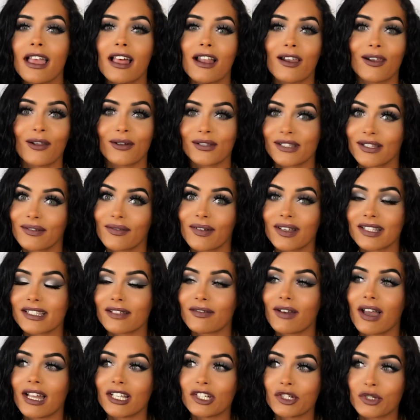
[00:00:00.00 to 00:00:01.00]
Lots of us have
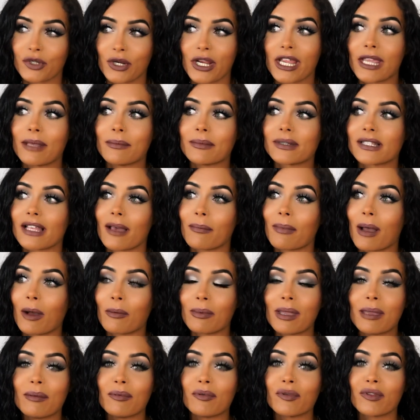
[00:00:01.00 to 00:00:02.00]
had dreams about
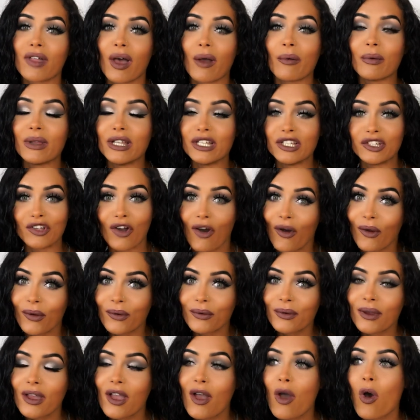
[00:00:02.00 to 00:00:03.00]
people that we
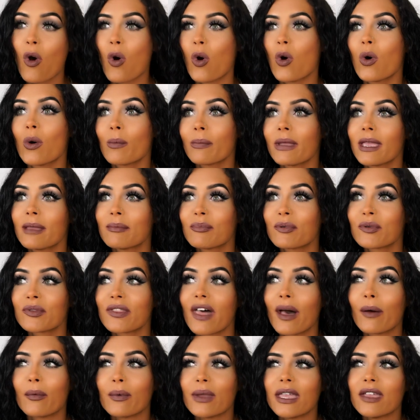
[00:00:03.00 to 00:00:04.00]
know or people
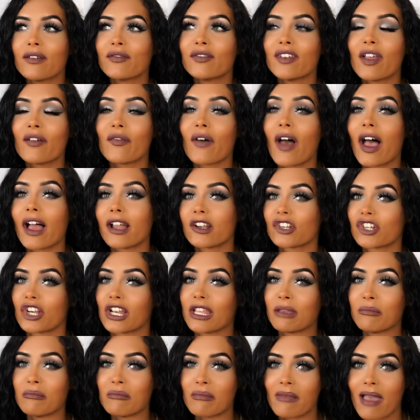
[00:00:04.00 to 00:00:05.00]
that we've never
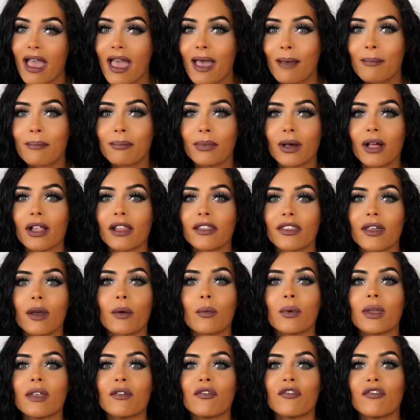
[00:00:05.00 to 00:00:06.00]
actually met, but that
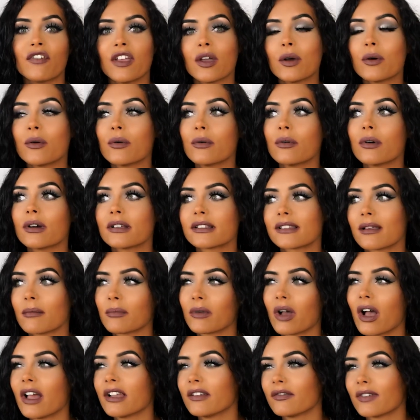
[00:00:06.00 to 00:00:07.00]
we feel some
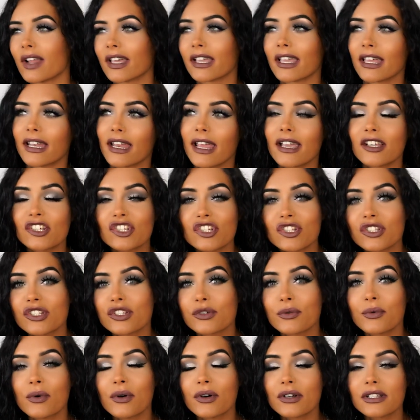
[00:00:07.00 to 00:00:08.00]
kind of like connection
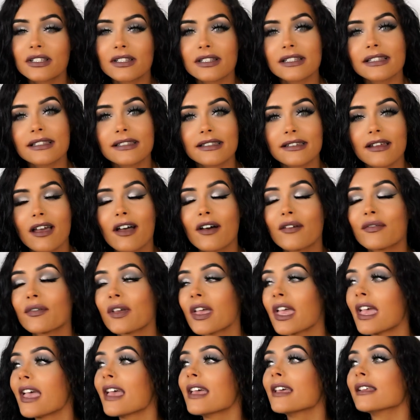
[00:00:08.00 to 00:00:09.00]
towards and stuff.
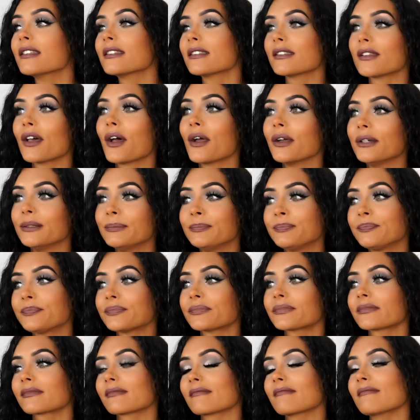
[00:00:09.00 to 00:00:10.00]
So
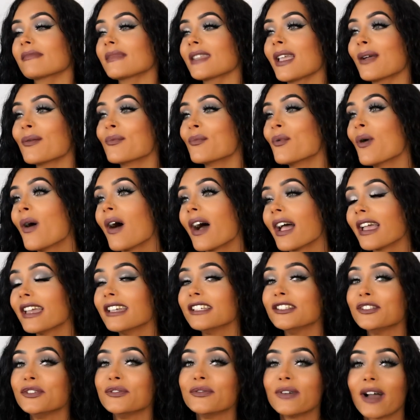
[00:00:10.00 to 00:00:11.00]
why
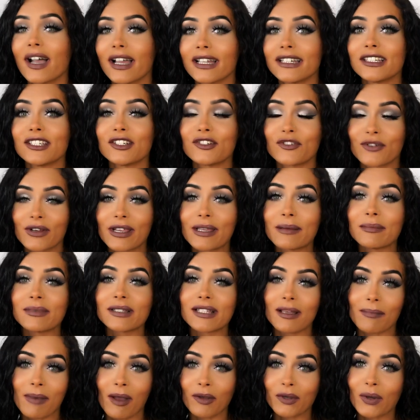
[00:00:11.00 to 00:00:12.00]
you've had dreams
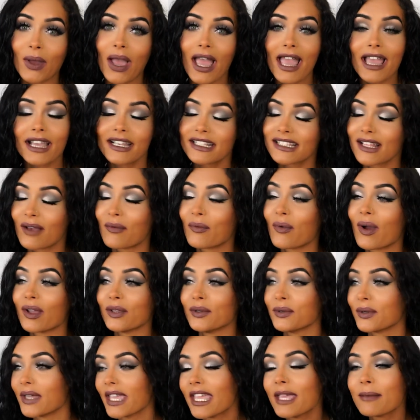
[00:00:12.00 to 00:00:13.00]
about your ex and why
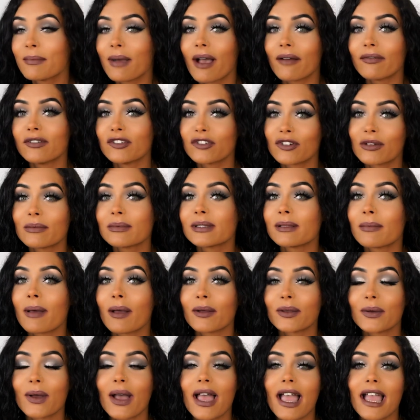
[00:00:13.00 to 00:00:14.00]
you keep having dreams about
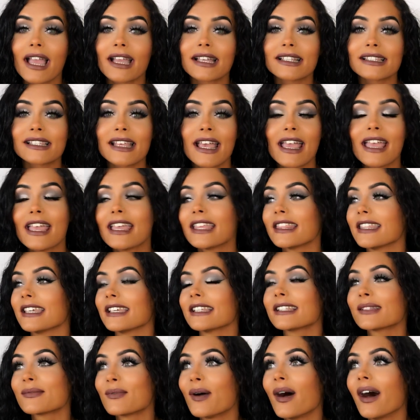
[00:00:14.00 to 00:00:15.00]
your ex.
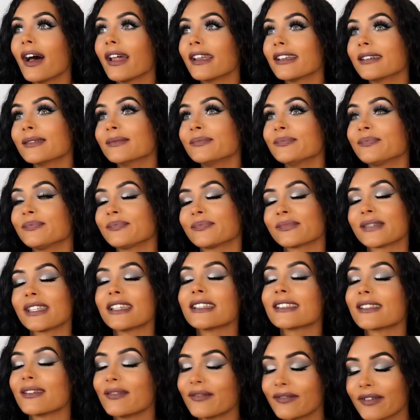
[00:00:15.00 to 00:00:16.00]
This one
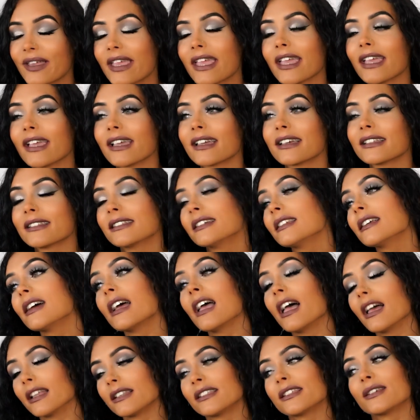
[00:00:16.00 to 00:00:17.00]
is something that I
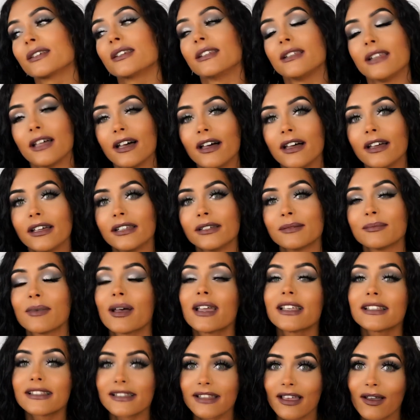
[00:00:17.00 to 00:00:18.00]
had to learn
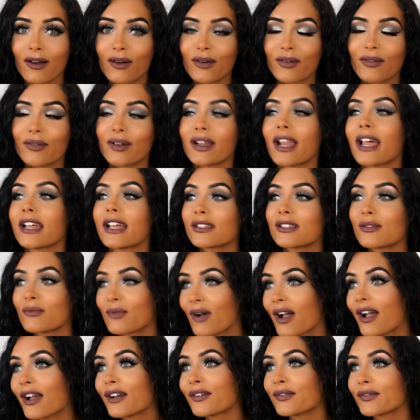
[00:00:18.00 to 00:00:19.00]
myself and to
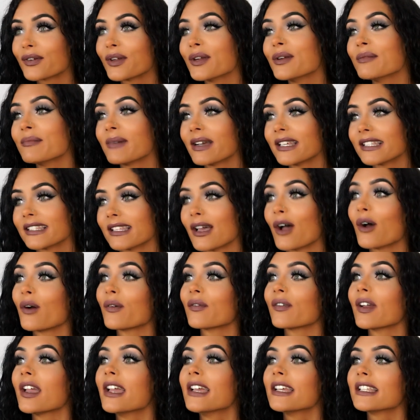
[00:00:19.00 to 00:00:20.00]
work through
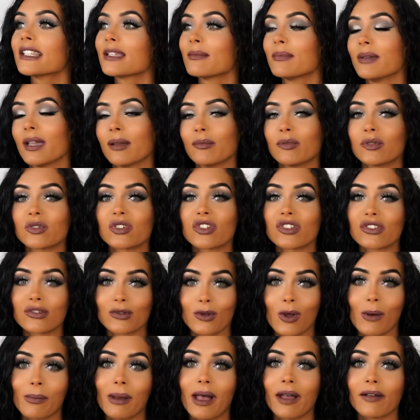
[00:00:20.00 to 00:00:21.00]
myself to be able to
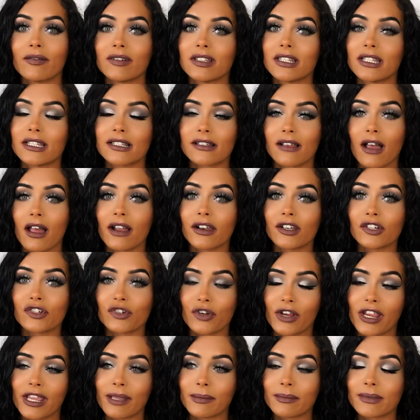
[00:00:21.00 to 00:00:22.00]
stop having these kind of
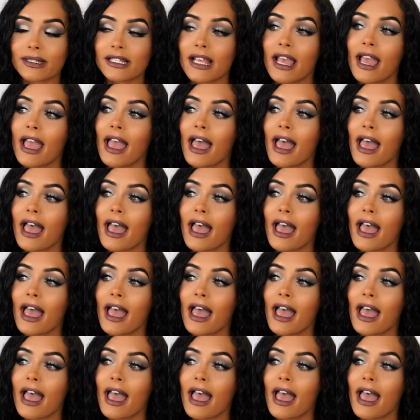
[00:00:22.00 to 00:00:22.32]
dreams.